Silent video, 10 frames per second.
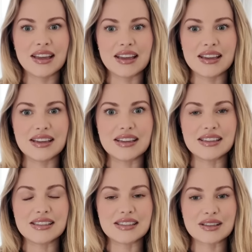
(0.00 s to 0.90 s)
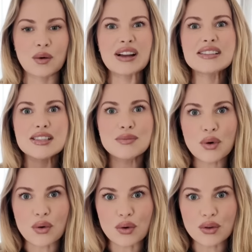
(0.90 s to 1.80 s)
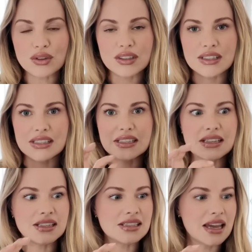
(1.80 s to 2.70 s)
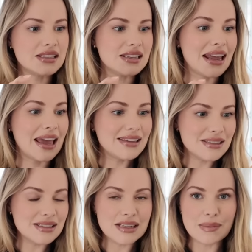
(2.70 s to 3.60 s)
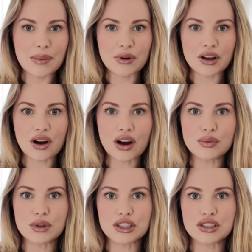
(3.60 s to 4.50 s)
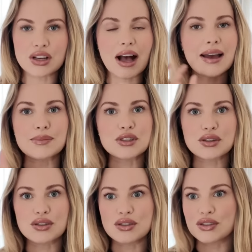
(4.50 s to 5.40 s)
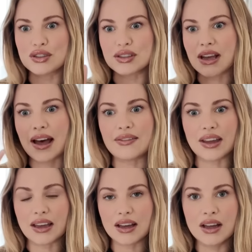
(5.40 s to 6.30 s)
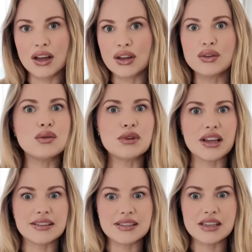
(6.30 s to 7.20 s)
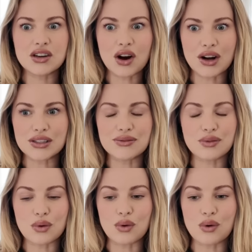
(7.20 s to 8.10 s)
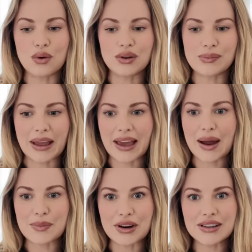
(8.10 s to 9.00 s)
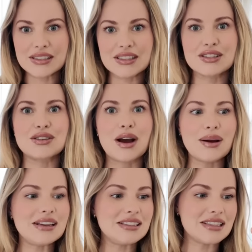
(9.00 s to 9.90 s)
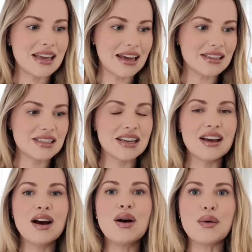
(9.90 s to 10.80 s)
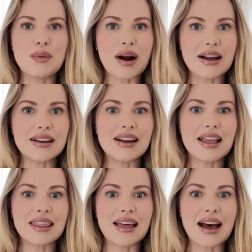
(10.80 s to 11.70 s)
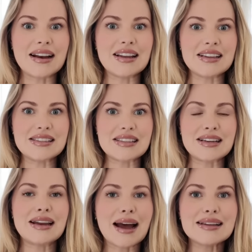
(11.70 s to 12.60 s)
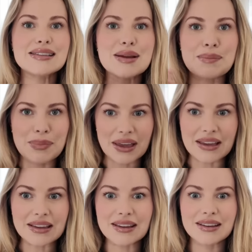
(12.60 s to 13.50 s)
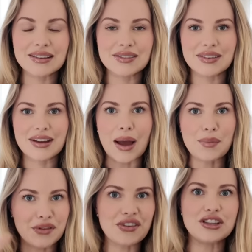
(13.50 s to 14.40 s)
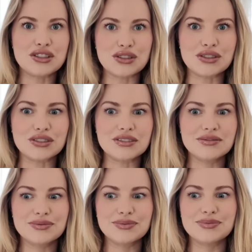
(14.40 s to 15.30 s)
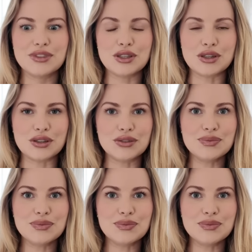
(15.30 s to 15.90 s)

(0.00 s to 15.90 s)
is quite small because it takes an SD memory card, which I'm so used to just having normal SD cards for all of my cameras. So now I need to get one that is a nice, big and professional, you